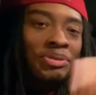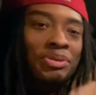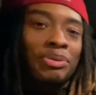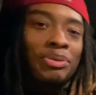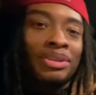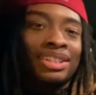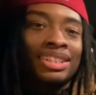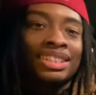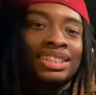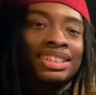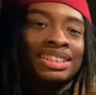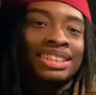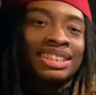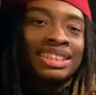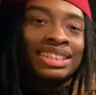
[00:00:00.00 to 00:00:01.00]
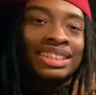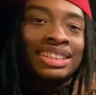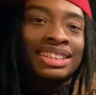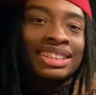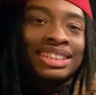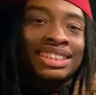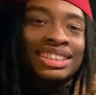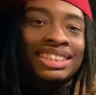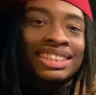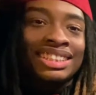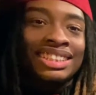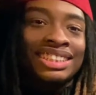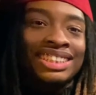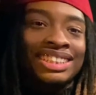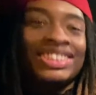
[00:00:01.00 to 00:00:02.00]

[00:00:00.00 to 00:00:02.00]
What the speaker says: (silent)